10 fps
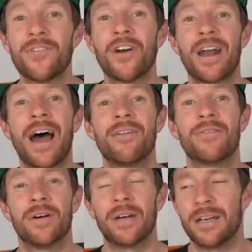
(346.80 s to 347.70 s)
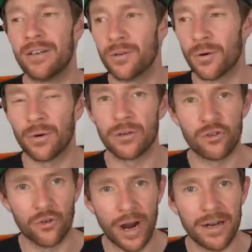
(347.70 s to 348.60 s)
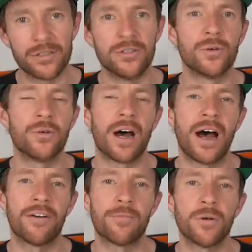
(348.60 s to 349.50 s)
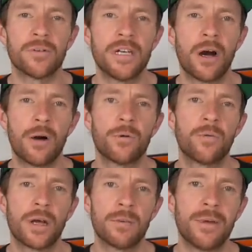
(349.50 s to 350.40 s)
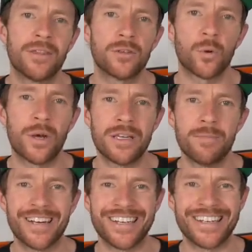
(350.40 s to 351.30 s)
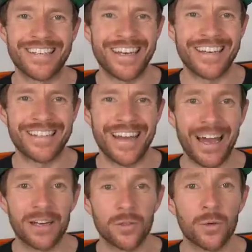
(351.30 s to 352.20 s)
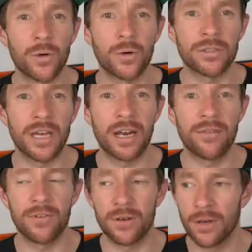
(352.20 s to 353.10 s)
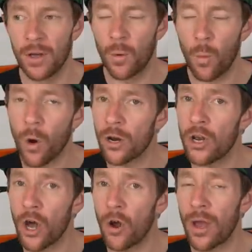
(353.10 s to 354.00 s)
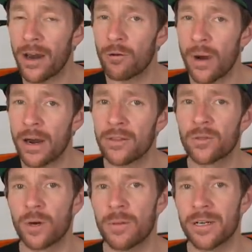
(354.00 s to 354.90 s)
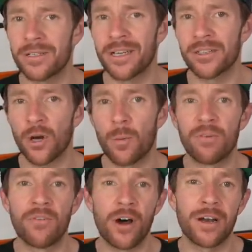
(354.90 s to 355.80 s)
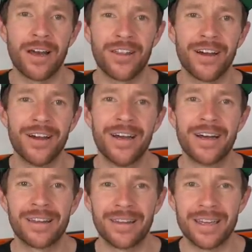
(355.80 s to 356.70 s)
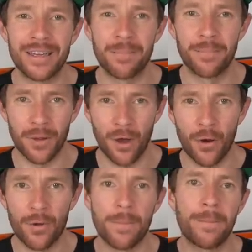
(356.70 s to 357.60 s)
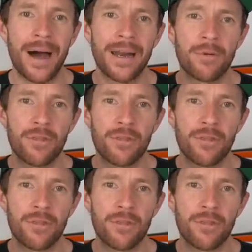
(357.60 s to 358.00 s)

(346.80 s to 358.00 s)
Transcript: if you don't have an indoor trainer to do the Half Monty, I would recommend the 20-minute test outdoors. And if you want to know how to run at the 20-minute test, I'll provide another link below. Part number